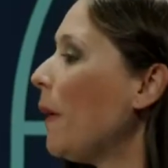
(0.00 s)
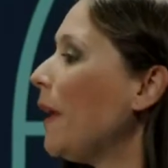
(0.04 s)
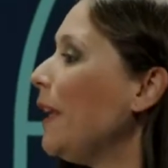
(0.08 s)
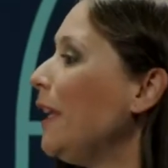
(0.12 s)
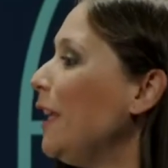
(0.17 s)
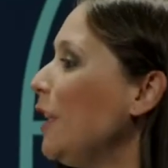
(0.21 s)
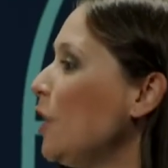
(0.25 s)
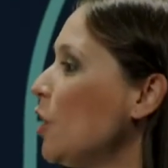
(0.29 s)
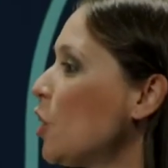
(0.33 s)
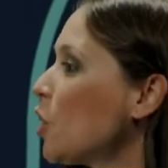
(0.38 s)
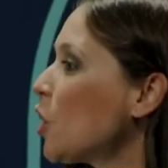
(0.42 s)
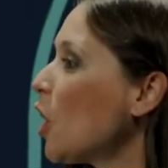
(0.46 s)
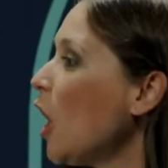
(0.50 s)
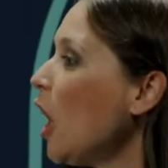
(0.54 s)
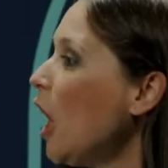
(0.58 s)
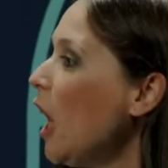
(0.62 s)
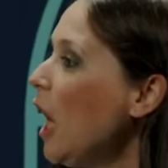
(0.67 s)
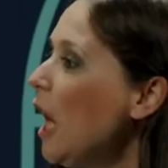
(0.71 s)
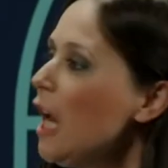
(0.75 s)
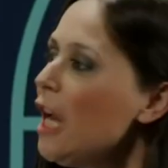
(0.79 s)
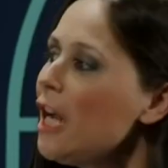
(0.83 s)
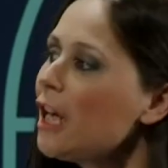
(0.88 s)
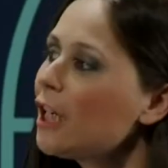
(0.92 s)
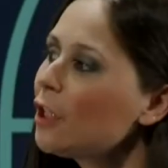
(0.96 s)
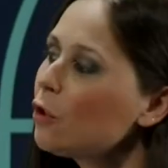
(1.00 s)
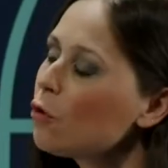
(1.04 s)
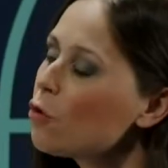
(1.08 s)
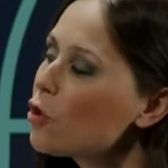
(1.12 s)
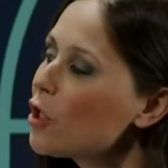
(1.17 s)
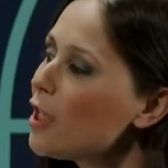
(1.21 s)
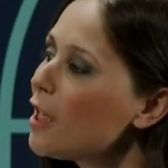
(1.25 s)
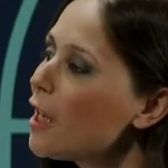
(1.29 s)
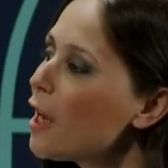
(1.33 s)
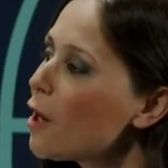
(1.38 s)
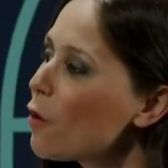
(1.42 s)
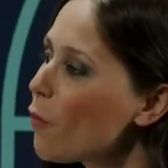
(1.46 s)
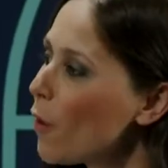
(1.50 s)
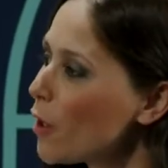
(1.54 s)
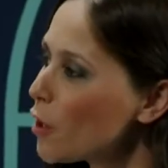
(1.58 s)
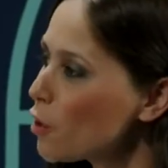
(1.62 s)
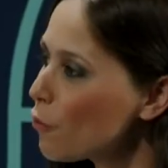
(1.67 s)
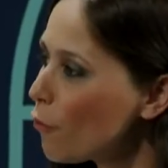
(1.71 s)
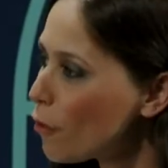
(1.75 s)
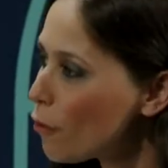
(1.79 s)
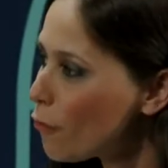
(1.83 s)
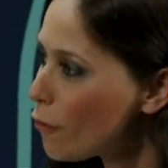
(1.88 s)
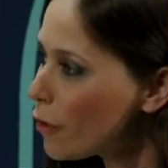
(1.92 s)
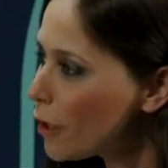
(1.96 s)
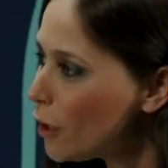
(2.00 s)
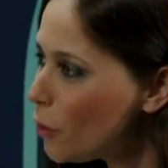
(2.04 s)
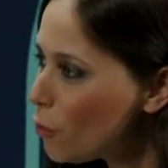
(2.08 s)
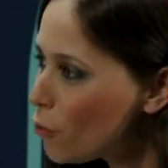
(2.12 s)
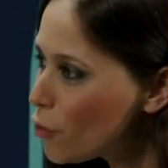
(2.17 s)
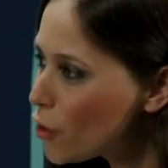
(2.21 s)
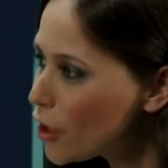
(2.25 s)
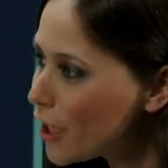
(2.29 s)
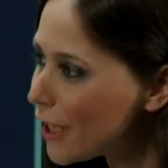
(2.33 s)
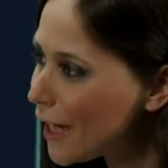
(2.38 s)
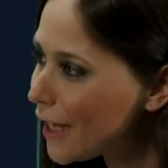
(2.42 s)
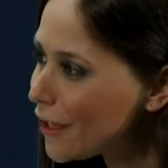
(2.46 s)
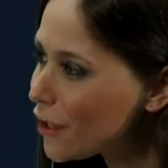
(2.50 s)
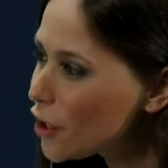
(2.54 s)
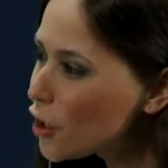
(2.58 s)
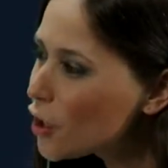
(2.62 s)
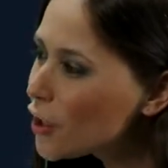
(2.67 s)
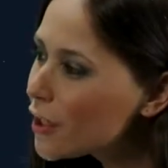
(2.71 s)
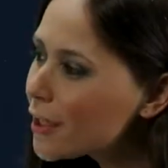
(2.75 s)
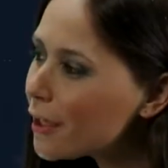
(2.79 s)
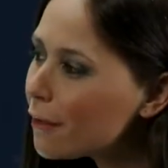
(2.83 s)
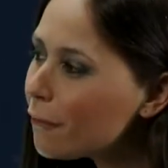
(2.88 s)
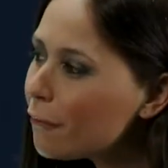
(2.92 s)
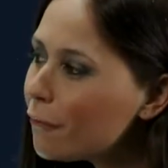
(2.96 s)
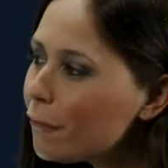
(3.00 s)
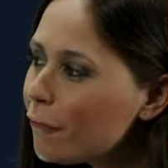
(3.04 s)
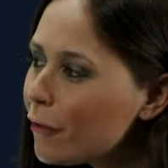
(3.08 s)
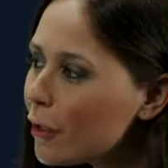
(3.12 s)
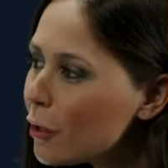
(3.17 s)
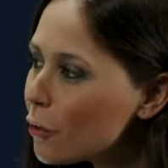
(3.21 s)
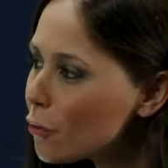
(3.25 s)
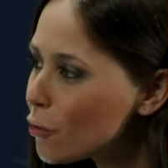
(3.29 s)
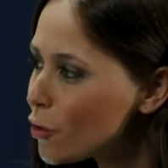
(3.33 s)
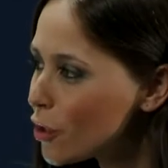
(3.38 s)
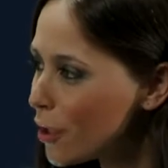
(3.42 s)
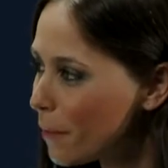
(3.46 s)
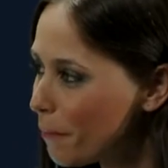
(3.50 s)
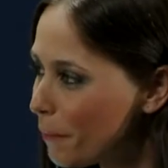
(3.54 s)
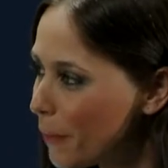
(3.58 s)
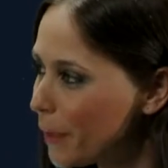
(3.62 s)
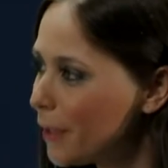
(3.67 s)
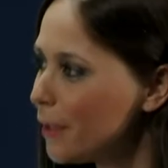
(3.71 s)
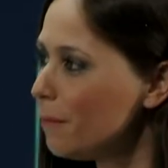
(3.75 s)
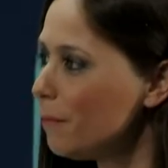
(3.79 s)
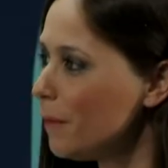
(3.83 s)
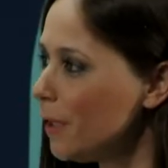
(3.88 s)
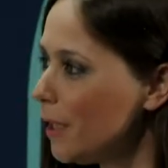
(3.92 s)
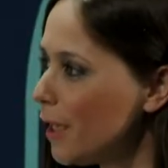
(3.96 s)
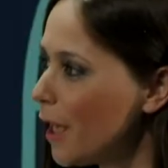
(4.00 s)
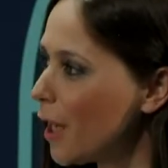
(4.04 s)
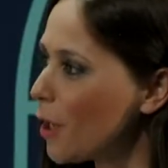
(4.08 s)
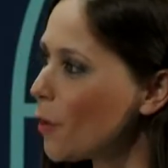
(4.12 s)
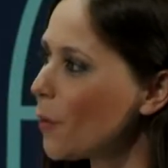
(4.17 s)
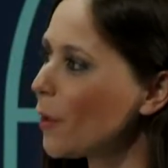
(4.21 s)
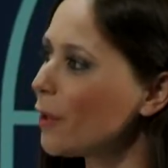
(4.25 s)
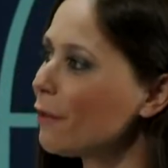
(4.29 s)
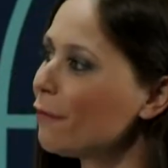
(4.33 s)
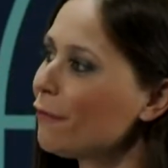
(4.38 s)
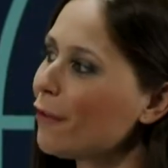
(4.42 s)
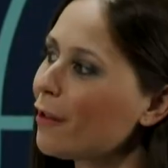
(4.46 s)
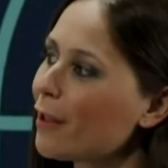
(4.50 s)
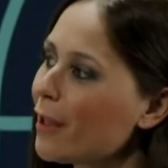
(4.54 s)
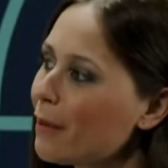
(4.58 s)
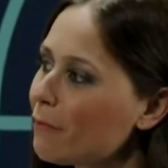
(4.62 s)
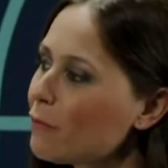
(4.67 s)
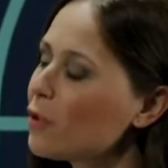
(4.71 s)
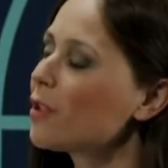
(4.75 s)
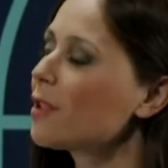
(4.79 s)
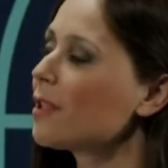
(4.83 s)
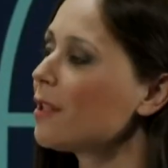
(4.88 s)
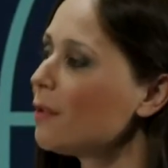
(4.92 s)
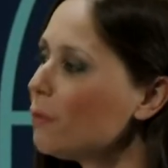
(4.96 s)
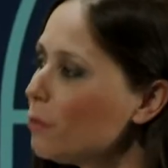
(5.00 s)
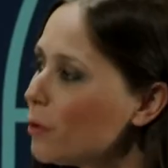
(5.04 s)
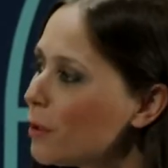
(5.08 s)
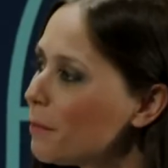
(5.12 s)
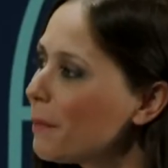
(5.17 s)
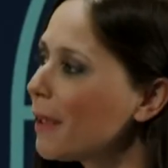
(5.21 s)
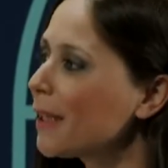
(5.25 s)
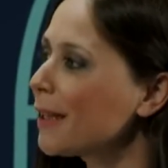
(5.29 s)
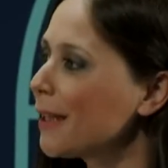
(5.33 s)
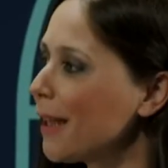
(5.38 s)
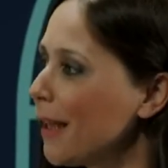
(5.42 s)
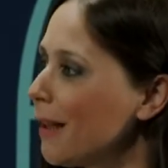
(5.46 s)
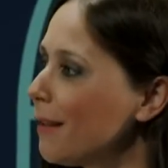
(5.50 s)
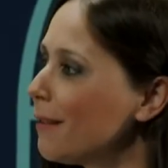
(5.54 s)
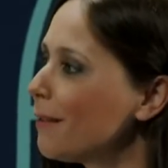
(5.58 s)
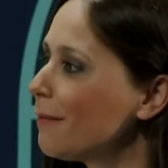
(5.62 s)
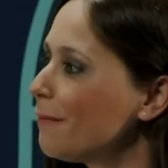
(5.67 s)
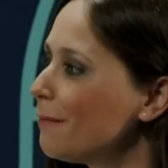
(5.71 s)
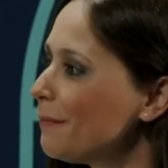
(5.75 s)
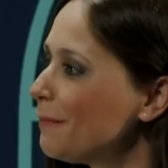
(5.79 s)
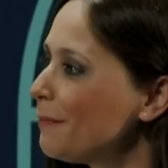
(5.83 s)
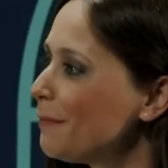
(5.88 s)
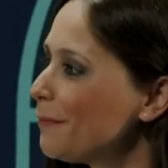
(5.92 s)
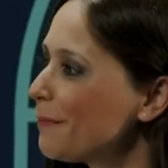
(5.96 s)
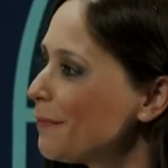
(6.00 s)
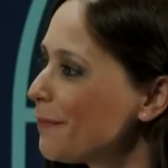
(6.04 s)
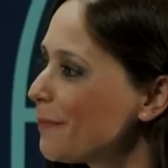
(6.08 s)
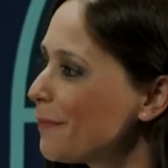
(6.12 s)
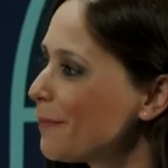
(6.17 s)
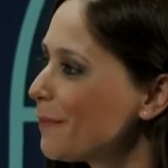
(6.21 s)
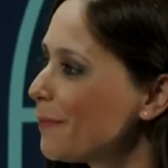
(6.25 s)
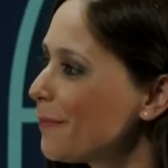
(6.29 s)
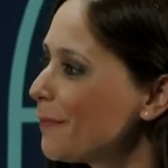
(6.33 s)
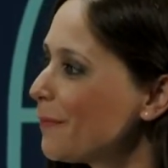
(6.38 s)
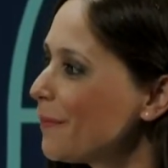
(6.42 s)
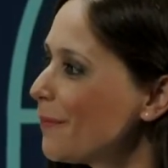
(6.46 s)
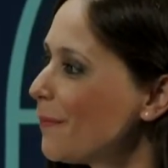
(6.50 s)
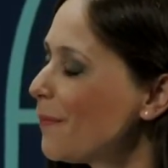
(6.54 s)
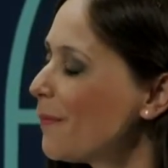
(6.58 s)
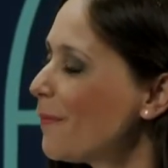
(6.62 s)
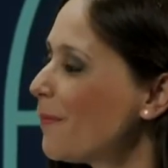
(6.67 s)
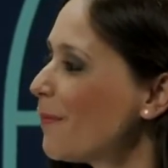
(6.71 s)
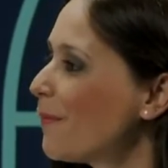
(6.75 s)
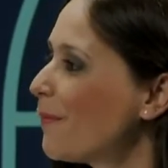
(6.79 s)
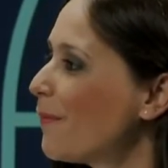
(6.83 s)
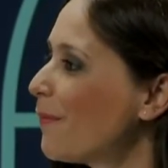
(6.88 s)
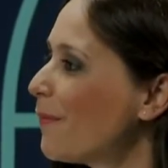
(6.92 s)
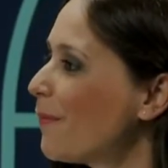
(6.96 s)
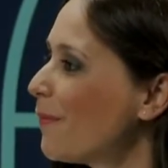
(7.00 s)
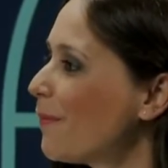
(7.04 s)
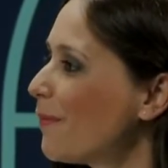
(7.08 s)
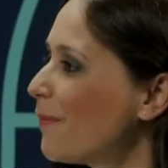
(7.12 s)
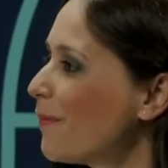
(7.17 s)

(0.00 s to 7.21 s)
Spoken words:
a very specific region of our country, please let us know, what were the challenges of the pandemic when we talk about